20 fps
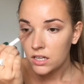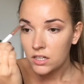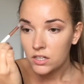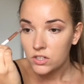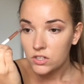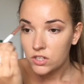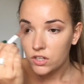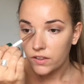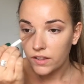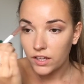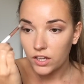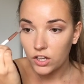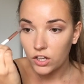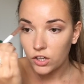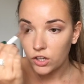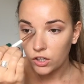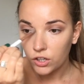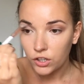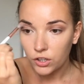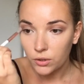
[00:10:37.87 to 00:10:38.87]
So they
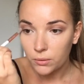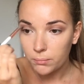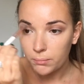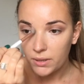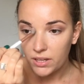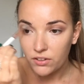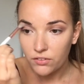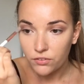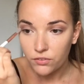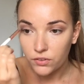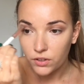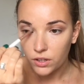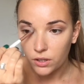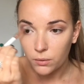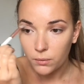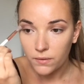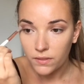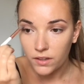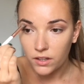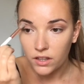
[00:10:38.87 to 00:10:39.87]
cook your meat for you,
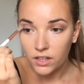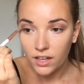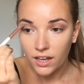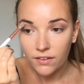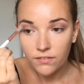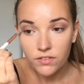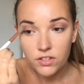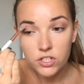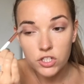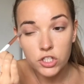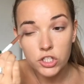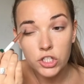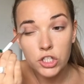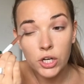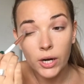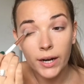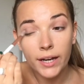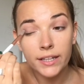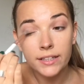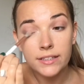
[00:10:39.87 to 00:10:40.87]
and then they have this
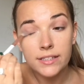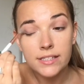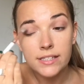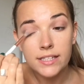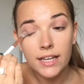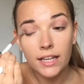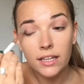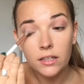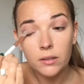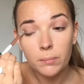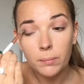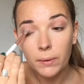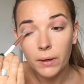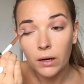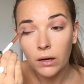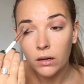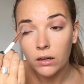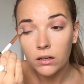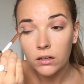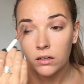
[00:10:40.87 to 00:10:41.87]
giant salad
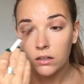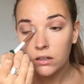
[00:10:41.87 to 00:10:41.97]
bar.